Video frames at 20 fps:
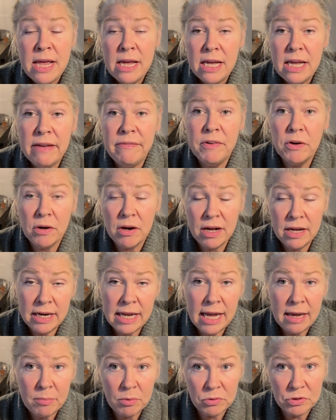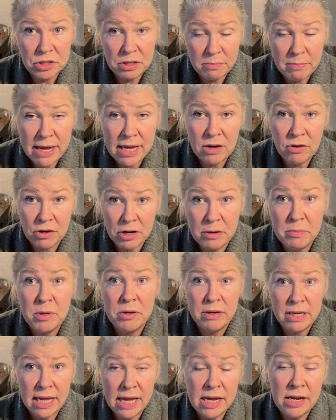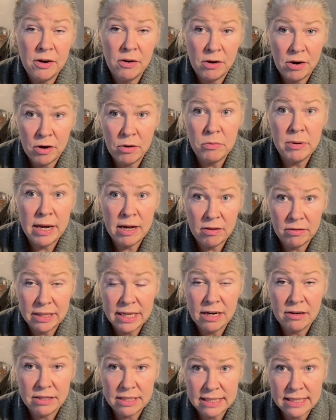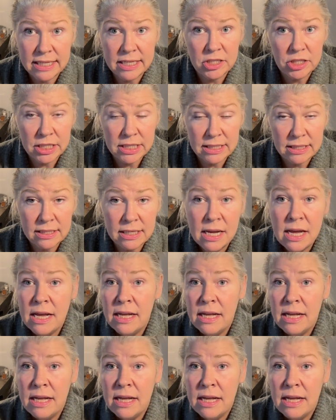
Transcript: if you're unable to make or communicate your own healthcare decisions.